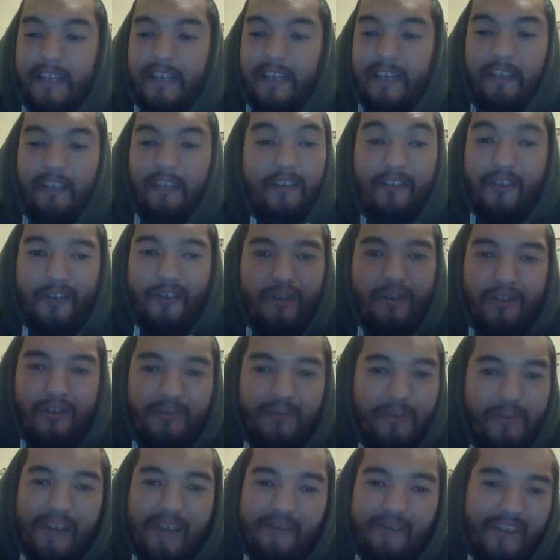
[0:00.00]
Chris Jericho's been
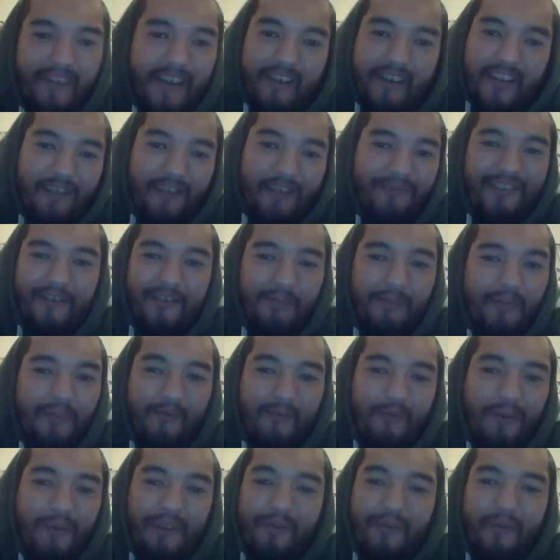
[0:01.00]
having that name since before he
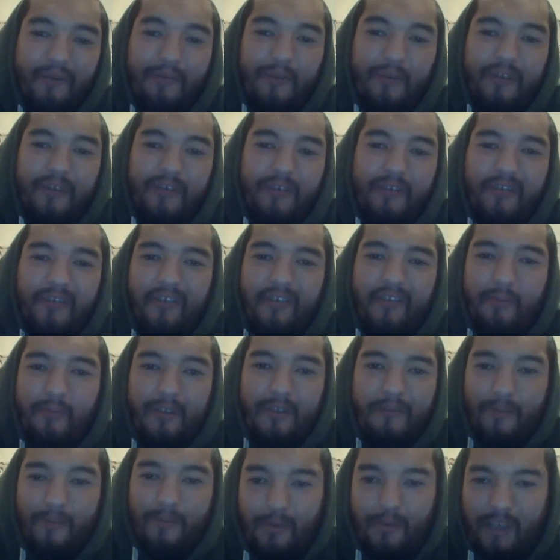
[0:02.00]
even went into the
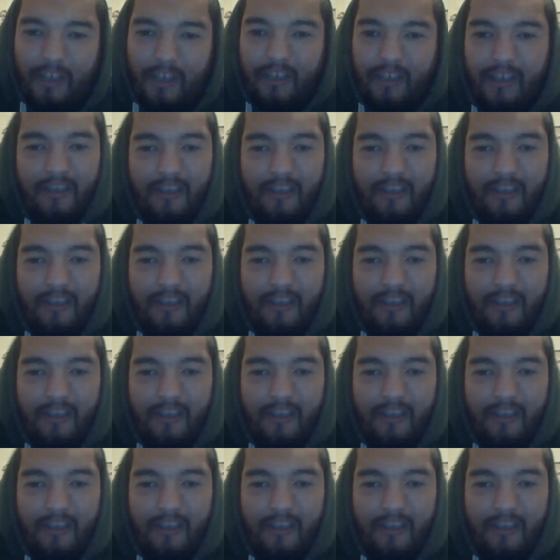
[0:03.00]
WWE.